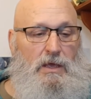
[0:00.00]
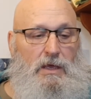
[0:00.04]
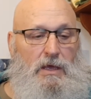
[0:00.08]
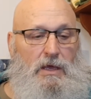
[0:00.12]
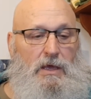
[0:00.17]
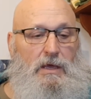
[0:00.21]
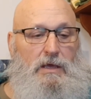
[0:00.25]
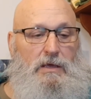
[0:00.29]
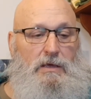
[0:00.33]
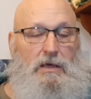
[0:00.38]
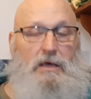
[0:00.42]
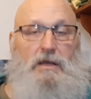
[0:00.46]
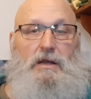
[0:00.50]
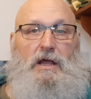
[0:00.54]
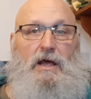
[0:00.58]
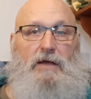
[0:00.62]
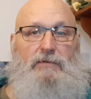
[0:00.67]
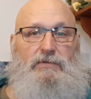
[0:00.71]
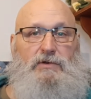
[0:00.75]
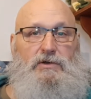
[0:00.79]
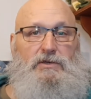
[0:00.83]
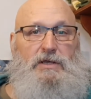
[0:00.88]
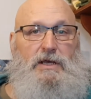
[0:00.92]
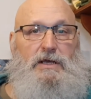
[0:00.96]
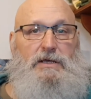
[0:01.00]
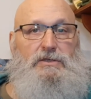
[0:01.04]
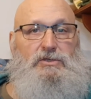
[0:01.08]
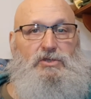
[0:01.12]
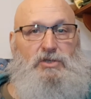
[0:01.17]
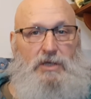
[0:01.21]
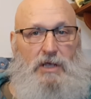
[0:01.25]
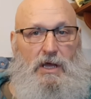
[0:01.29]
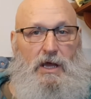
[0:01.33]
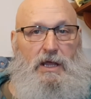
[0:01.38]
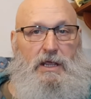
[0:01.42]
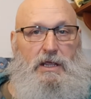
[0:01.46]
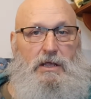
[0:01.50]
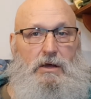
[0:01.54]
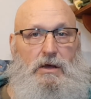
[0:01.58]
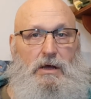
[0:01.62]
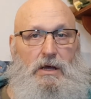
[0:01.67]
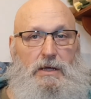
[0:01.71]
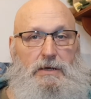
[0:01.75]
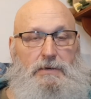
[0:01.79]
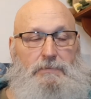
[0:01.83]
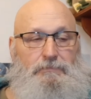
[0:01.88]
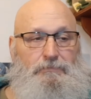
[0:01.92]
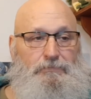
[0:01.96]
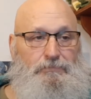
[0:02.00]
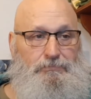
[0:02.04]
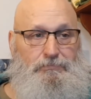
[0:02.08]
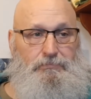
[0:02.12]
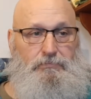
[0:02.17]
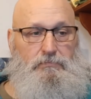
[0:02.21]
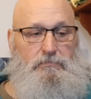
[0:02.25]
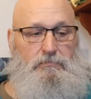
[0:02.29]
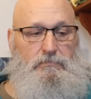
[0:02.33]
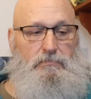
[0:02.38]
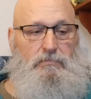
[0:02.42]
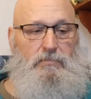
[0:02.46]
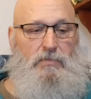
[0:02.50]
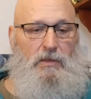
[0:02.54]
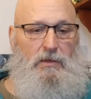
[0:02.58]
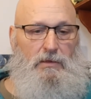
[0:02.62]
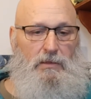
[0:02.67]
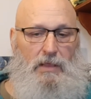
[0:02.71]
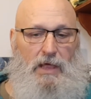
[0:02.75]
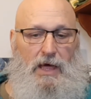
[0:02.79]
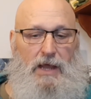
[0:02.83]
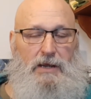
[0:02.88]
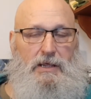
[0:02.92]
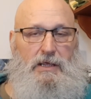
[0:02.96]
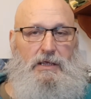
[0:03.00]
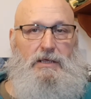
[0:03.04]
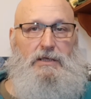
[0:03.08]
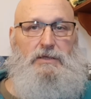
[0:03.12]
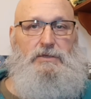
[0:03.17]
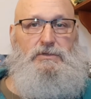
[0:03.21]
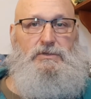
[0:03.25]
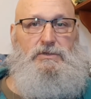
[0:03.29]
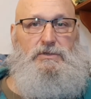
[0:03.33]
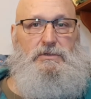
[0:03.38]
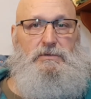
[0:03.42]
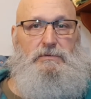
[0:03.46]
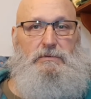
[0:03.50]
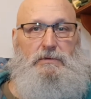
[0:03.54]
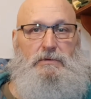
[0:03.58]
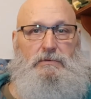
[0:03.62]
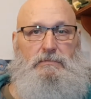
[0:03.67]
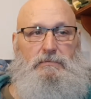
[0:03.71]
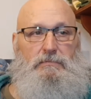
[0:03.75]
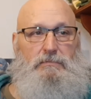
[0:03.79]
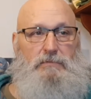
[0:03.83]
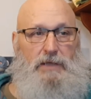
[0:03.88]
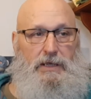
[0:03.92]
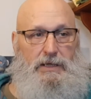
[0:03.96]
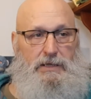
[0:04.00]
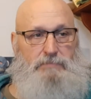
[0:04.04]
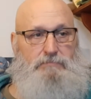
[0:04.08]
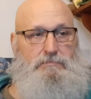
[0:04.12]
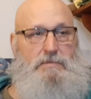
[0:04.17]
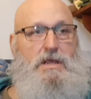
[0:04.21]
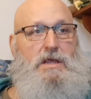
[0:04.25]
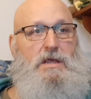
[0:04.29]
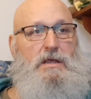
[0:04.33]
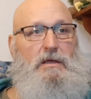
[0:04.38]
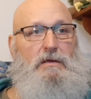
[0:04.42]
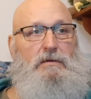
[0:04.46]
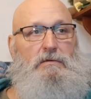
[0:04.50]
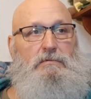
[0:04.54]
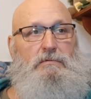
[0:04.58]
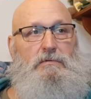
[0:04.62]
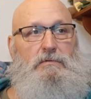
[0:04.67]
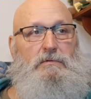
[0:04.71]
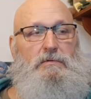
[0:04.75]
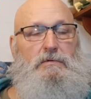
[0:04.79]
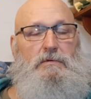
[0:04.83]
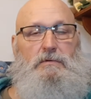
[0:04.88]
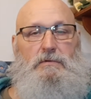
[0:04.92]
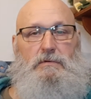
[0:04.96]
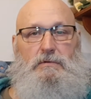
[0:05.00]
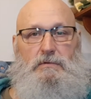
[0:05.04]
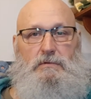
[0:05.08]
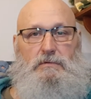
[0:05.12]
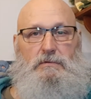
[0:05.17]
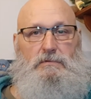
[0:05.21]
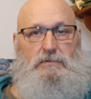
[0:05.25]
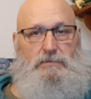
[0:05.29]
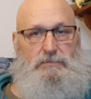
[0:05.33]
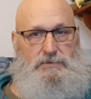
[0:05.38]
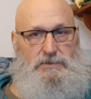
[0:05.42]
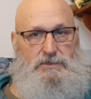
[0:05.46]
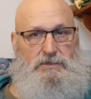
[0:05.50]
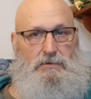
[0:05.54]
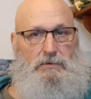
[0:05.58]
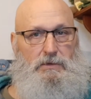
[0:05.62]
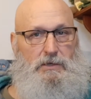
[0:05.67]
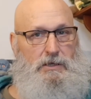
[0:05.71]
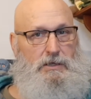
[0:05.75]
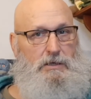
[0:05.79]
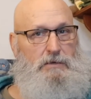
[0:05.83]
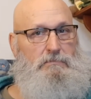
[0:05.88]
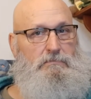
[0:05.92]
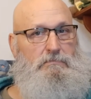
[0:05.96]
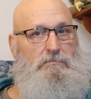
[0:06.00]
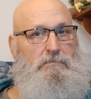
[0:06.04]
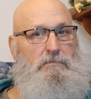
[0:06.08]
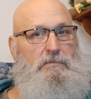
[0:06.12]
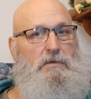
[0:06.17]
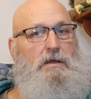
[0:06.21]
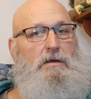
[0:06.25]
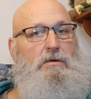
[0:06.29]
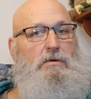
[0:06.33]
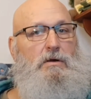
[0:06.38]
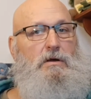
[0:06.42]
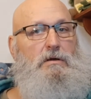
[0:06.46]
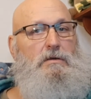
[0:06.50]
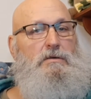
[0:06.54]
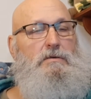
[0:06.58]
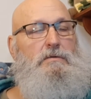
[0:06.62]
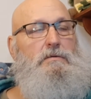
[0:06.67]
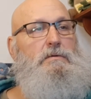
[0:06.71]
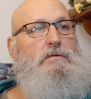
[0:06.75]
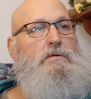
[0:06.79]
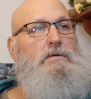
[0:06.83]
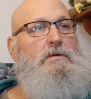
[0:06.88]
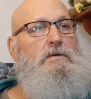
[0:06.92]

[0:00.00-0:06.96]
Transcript: An advertising icon. A lot of kids like me, I'm still a kid at heart,